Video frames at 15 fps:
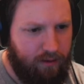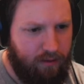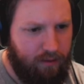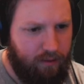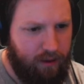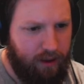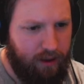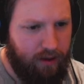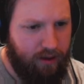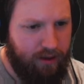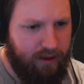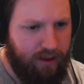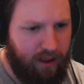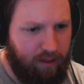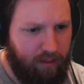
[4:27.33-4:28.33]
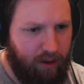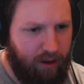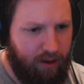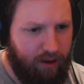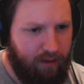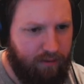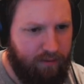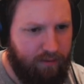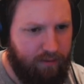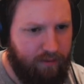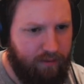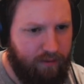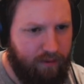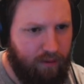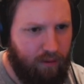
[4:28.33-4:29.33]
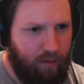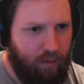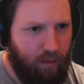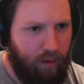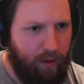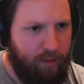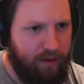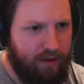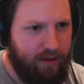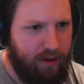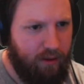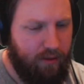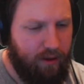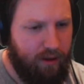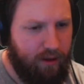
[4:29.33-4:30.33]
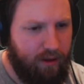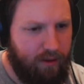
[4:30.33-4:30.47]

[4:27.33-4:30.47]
We'll get a good stockpile of weapons going.